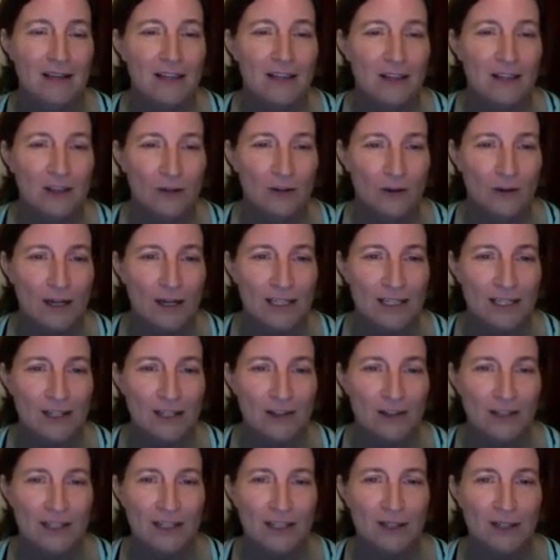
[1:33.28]
The
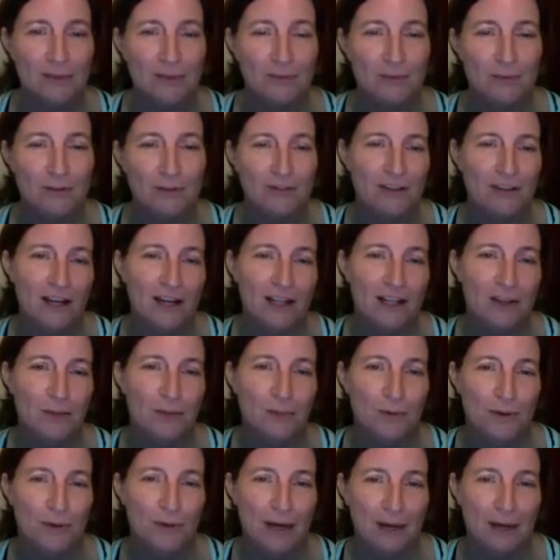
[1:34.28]
criteria provide the
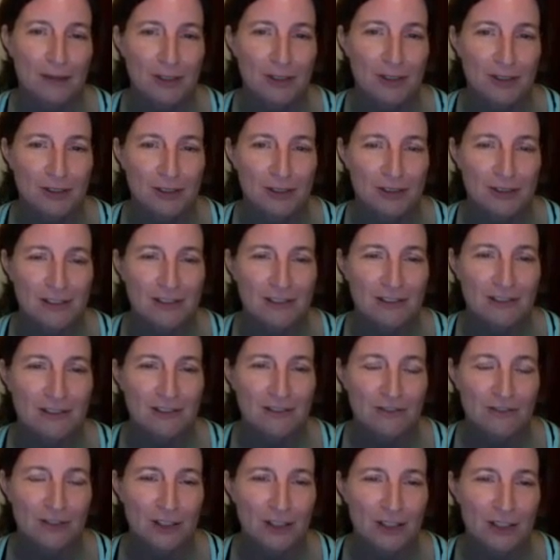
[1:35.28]
parameters
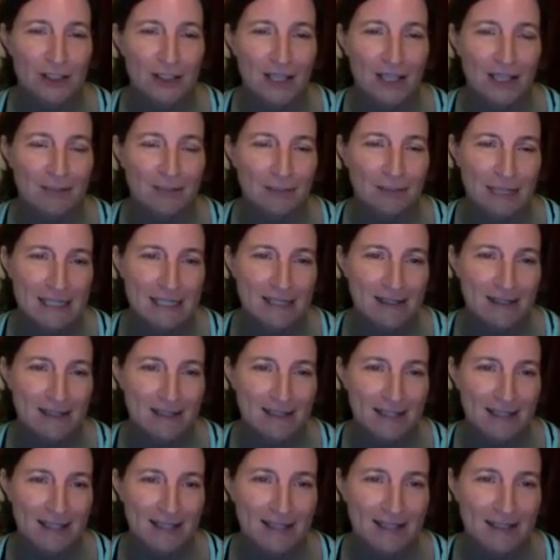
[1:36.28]
for good
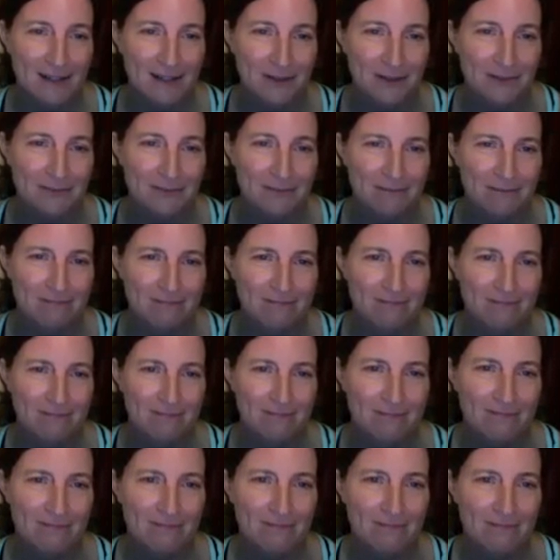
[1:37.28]
baseline data.
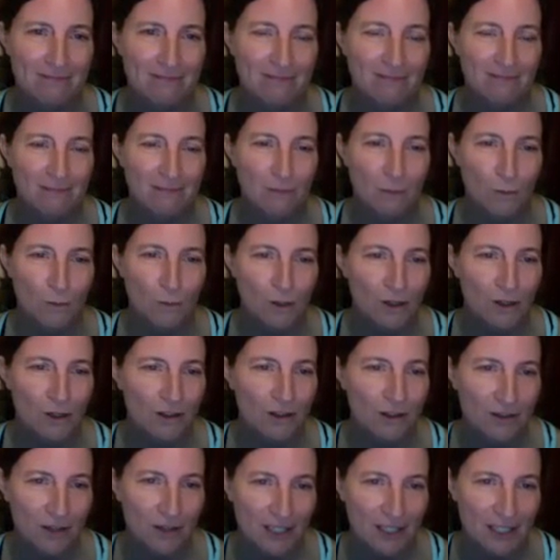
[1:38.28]
But what are the
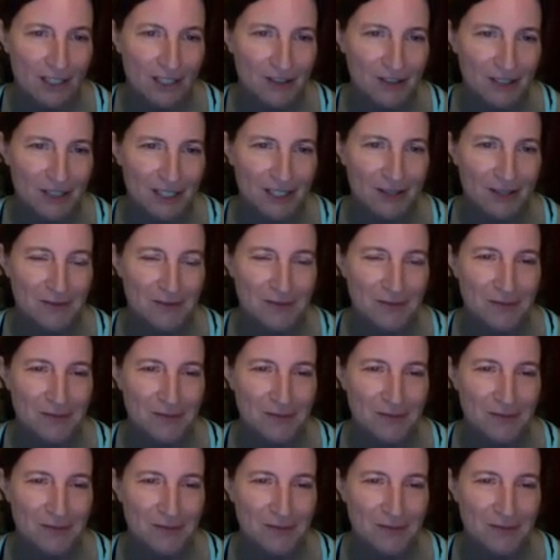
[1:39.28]
criteria?